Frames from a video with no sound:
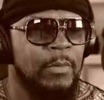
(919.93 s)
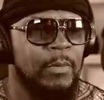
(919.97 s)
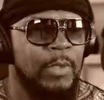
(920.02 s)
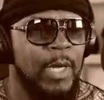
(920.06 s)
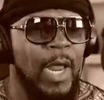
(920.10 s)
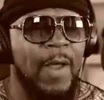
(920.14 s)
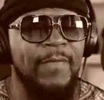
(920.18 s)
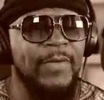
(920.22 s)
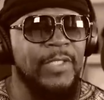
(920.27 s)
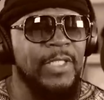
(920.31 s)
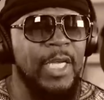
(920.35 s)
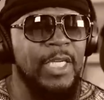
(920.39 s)

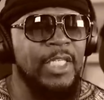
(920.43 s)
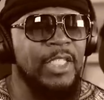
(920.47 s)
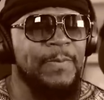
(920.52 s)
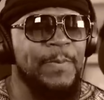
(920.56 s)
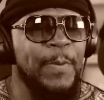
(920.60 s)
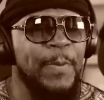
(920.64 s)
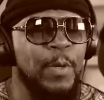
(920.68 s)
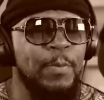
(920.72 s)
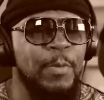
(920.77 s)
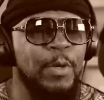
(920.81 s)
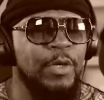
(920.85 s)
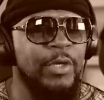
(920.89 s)
Every time you
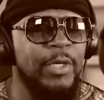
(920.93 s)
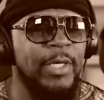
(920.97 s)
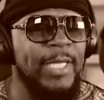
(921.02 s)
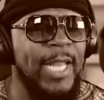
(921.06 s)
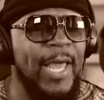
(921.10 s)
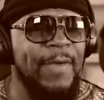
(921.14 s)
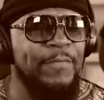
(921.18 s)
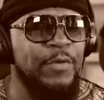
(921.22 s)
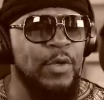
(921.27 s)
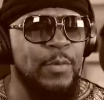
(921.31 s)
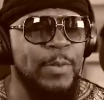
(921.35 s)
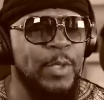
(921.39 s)
spill milk in your
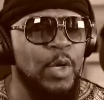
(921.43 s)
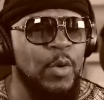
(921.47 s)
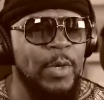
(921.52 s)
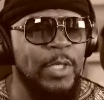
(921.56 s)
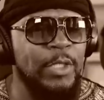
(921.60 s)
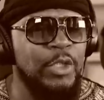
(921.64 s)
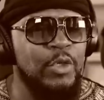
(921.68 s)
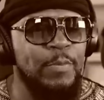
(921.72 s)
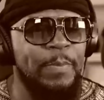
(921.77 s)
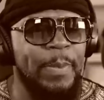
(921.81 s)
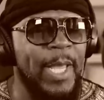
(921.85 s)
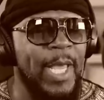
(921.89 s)
life, you were going
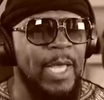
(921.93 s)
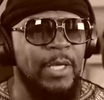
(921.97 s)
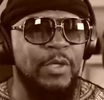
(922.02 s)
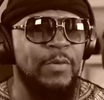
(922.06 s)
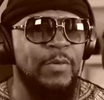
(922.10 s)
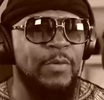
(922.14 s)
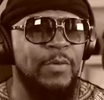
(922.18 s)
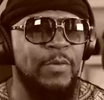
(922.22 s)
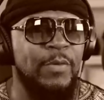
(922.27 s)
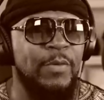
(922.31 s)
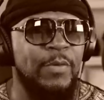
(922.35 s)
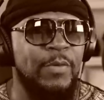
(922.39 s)
too fast. You were
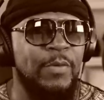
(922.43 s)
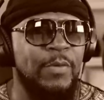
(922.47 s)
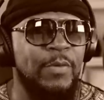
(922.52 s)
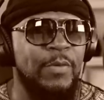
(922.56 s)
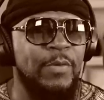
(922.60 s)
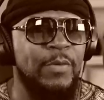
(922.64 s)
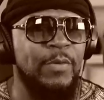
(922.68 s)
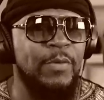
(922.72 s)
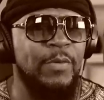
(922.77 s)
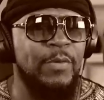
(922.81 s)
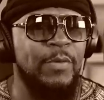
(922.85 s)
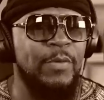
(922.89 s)
going too
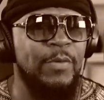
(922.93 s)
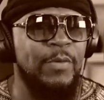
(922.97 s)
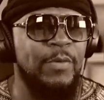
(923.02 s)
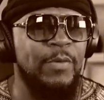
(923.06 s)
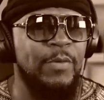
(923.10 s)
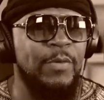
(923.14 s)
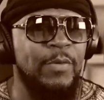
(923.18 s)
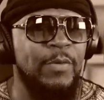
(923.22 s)
fast.